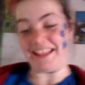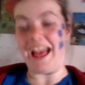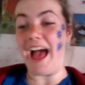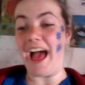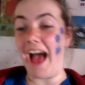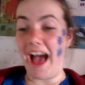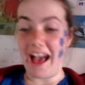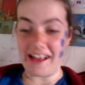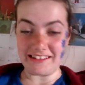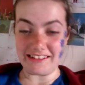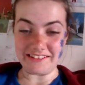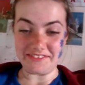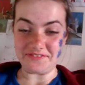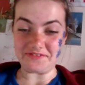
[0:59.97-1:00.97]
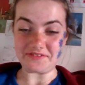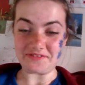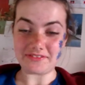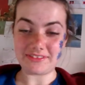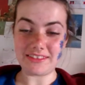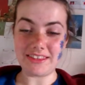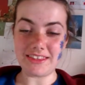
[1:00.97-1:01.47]
Ah!
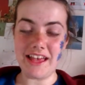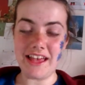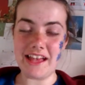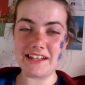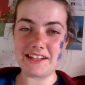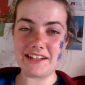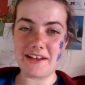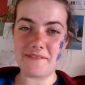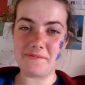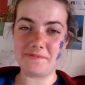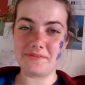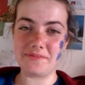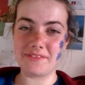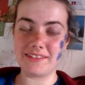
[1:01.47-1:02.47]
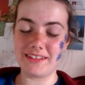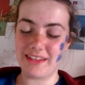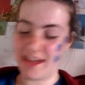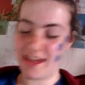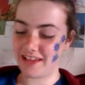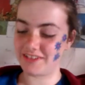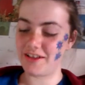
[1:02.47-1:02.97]
And,
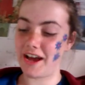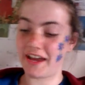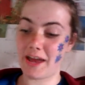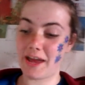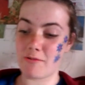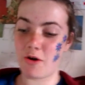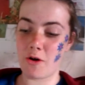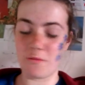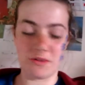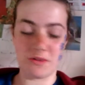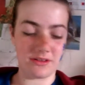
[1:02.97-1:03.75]
yeah, so I came home